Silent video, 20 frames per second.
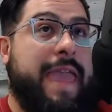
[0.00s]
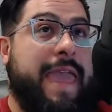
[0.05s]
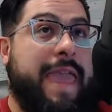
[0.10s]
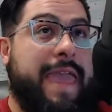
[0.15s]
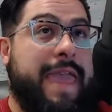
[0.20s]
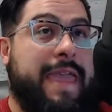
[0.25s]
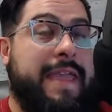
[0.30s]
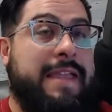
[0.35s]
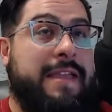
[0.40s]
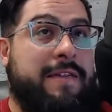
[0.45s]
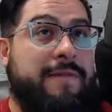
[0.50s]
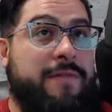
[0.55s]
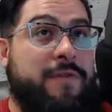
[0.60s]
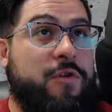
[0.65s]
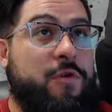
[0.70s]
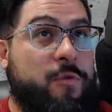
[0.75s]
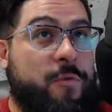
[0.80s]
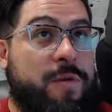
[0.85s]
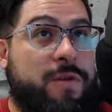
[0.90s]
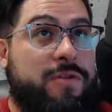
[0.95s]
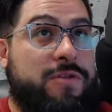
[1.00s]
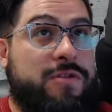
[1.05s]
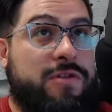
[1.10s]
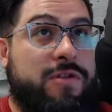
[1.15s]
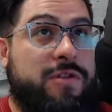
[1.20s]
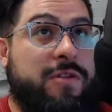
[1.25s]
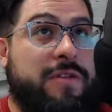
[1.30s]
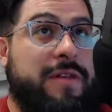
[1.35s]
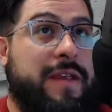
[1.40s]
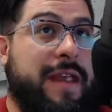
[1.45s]
And if you're a
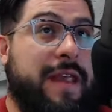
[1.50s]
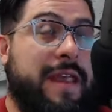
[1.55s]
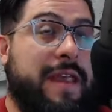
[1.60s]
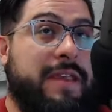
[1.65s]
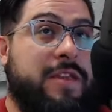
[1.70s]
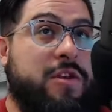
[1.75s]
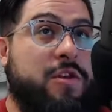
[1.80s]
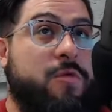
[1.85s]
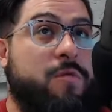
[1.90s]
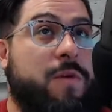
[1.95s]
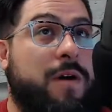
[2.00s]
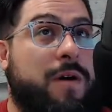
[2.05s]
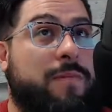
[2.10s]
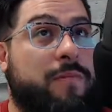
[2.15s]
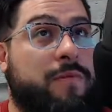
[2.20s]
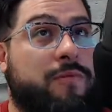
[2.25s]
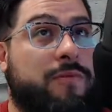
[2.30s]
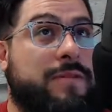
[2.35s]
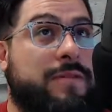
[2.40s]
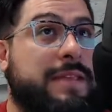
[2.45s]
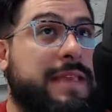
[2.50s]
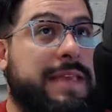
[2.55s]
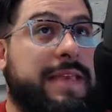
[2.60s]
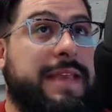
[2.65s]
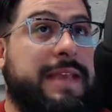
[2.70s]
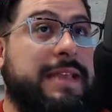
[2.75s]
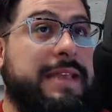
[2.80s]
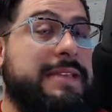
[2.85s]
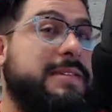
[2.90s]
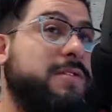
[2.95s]
realtor and you want more
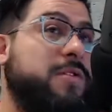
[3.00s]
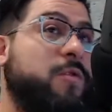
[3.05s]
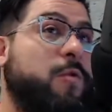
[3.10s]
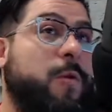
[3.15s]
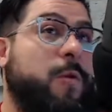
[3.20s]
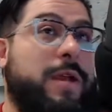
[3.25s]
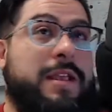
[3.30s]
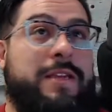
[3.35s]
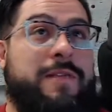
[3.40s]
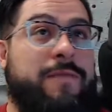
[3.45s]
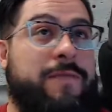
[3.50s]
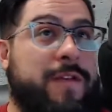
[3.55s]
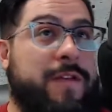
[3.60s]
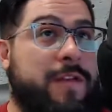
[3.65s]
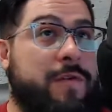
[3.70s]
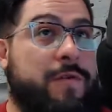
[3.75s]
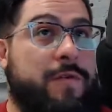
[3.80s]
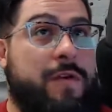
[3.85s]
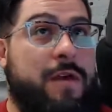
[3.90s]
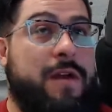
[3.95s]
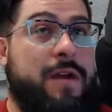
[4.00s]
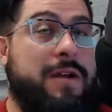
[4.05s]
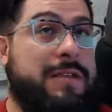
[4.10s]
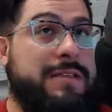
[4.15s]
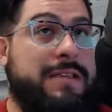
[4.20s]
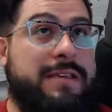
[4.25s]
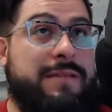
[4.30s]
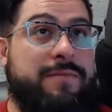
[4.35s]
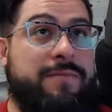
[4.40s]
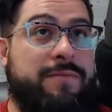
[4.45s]
leads, creating video
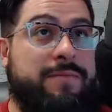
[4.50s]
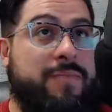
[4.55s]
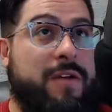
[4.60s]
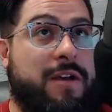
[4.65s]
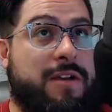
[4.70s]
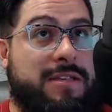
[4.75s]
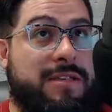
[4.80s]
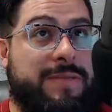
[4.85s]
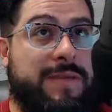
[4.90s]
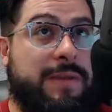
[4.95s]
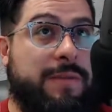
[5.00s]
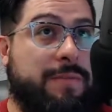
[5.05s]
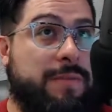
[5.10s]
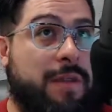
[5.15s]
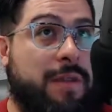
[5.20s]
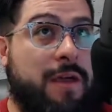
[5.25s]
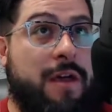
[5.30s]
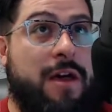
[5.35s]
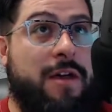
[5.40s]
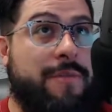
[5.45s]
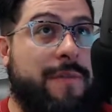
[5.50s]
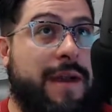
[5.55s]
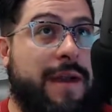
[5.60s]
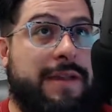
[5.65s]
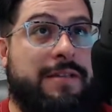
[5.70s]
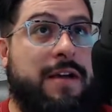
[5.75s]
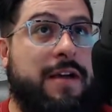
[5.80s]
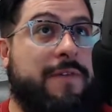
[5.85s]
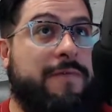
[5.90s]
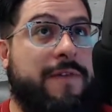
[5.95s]
content, possibly a blog, my
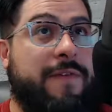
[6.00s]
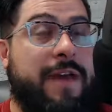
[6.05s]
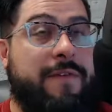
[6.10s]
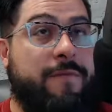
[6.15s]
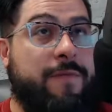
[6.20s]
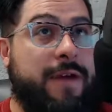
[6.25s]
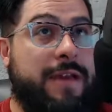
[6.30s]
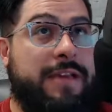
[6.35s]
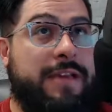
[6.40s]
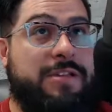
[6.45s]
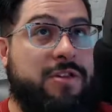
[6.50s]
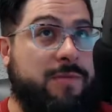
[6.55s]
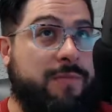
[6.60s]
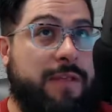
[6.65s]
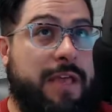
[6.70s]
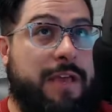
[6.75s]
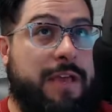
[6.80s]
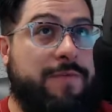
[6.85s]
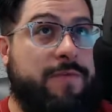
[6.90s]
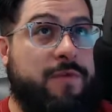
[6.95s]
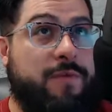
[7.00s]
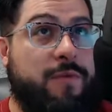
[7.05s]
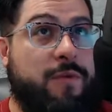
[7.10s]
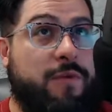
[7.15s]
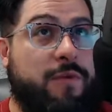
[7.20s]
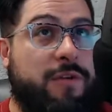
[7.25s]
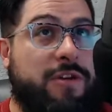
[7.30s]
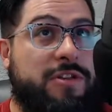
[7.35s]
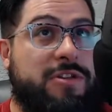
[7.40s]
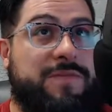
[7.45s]
top 5 ways to apply for a
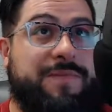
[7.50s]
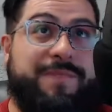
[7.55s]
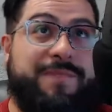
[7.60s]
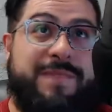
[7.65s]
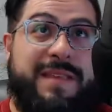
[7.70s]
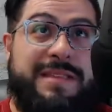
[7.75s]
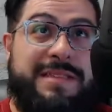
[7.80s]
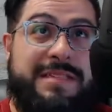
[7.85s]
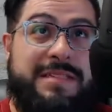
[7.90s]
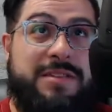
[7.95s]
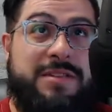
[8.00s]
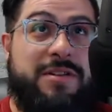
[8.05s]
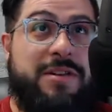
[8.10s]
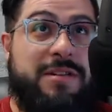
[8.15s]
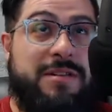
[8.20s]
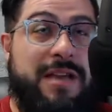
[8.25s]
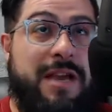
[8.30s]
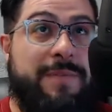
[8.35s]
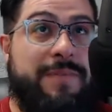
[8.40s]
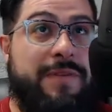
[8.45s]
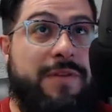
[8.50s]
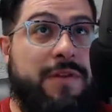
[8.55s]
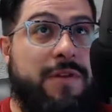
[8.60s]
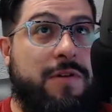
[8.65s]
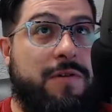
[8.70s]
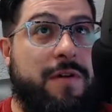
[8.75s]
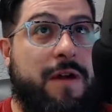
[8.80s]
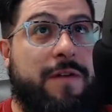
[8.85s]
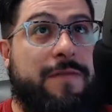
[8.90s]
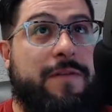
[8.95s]
mortgage, this is a good topic to
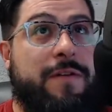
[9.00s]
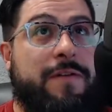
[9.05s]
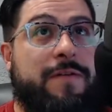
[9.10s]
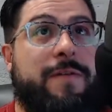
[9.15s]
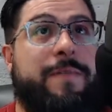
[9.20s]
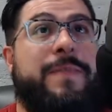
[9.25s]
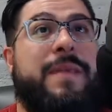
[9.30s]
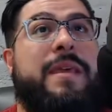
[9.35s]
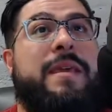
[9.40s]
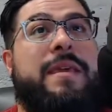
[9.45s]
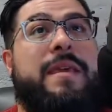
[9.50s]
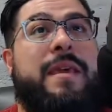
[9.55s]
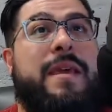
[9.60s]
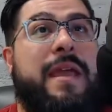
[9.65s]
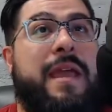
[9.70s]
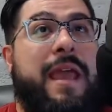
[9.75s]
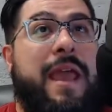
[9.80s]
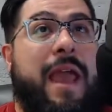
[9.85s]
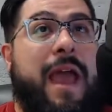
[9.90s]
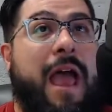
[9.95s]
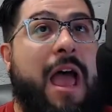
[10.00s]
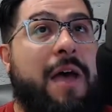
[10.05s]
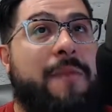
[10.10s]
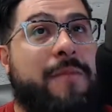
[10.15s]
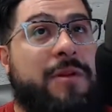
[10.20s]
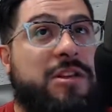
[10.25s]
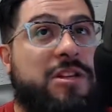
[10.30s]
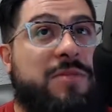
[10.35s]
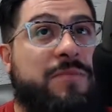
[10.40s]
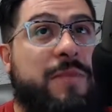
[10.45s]
go off of. How
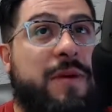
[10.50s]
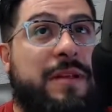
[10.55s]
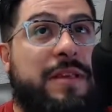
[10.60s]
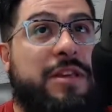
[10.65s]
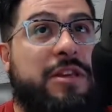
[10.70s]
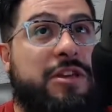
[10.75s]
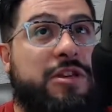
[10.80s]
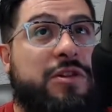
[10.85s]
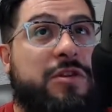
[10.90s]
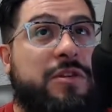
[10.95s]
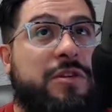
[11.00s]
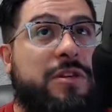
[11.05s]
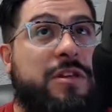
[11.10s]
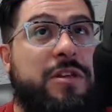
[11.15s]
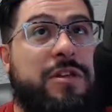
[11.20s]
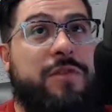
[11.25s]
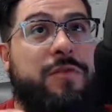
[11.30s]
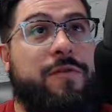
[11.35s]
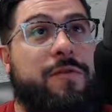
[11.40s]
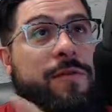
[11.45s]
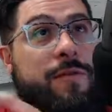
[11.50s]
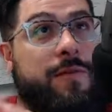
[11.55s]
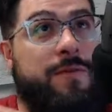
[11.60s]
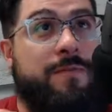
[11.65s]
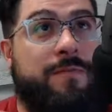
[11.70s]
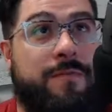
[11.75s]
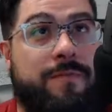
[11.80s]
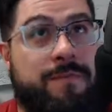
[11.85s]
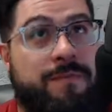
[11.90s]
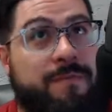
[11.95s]
much money should you
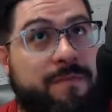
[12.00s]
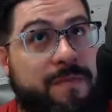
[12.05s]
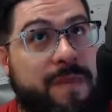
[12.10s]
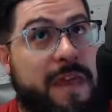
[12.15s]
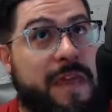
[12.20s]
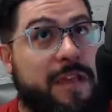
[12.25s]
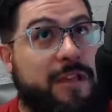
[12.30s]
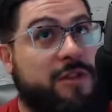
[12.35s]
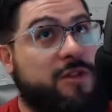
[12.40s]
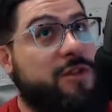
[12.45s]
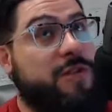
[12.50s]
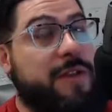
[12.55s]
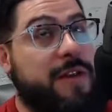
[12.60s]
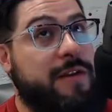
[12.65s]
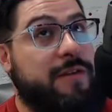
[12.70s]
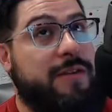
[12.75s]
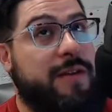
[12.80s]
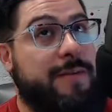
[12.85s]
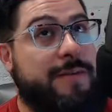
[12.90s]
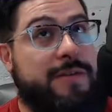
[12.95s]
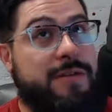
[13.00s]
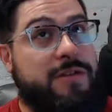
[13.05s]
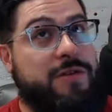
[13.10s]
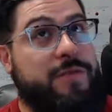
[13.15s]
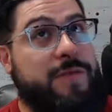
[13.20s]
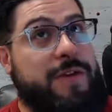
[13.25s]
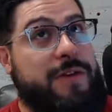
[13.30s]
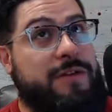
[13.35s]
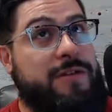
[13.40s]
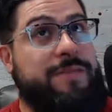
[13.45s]
insert here type of
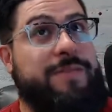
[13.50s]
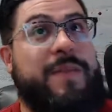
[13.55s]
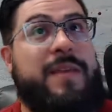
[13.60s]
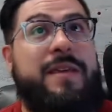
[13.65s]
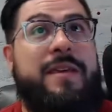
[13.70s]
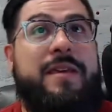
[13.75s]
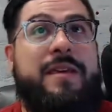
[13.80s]
situation?